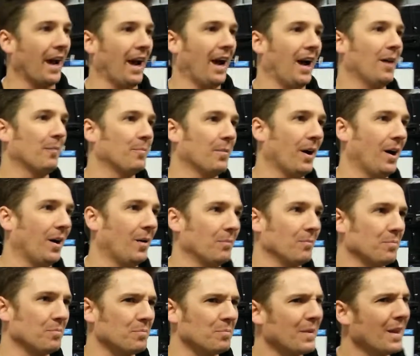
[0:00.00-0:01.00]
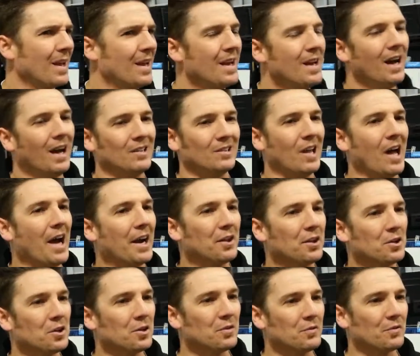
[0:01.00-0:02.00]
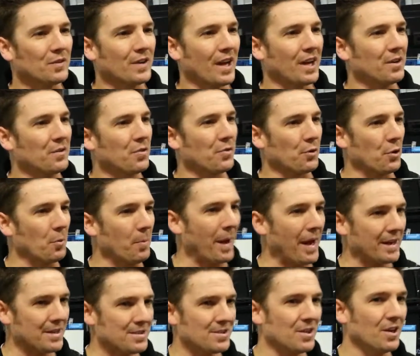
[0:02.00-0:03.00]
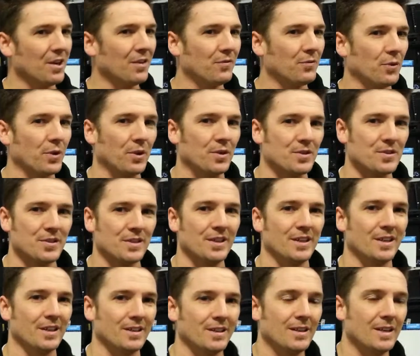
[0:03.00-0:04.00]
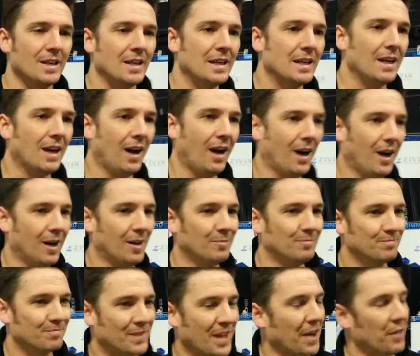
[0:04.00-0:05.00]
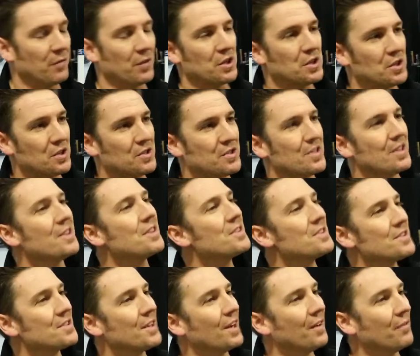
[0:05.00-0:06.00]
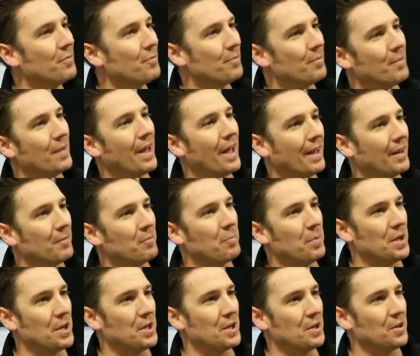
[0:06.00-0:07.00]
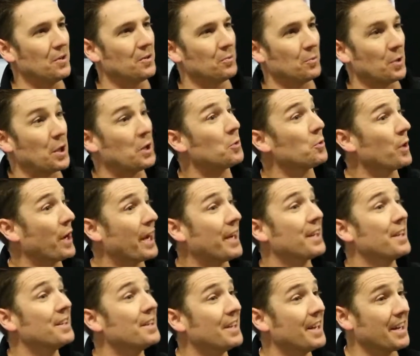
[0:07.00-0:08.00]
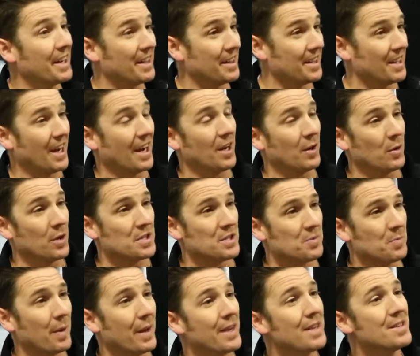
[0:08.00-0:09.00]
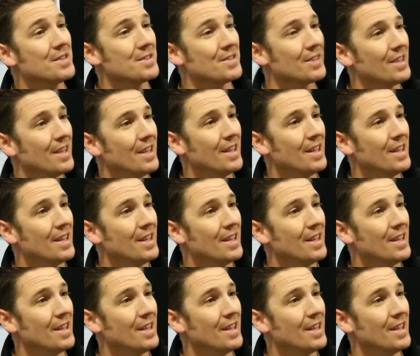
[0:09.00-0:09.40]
app. A lot of kind of throwback stuff where you're seeing kind of vintage synth stuff being recreated in the iOS space.